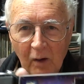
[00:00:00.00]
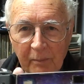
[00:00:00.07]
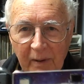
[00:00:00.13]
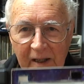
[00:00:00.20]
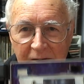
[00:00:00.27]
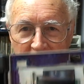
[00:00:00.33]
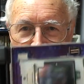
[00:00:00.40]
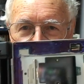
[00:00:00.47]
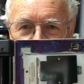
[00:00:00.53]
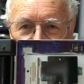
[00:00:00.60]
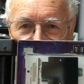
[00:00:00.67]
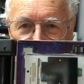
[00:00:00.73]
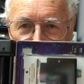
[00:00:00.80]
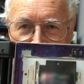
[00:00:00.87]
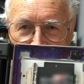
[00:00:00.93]
painted
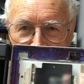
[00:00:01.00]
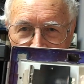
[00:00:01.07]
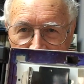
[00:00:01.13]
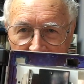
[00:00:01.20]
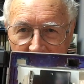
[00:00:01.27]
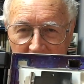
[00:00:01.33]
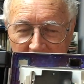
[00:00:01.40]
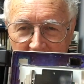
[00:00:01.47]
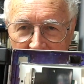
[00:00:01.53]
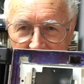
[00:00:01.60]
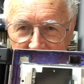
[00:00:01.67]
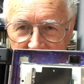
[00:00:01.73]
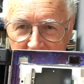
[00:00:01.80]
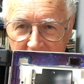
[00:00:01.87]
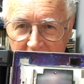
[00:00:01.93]
over there
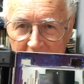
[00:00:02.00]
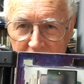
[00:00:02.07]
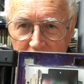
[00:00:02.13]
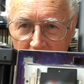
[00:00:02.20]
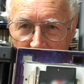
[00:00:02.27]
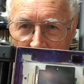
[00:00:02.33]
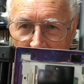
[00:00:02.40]
because the actual